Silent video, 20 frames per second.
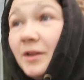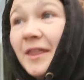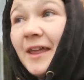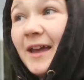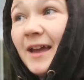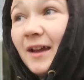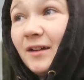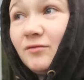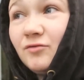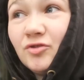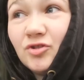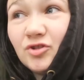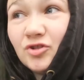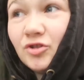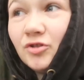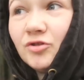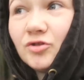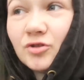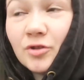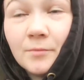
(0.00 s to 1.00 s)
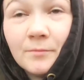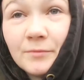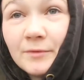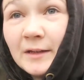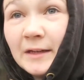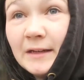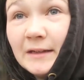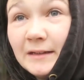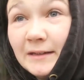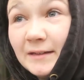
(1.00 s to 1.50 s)
there to do
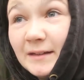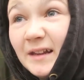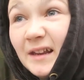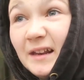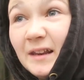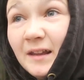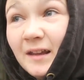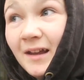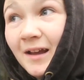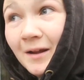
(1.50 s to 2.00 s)
something and then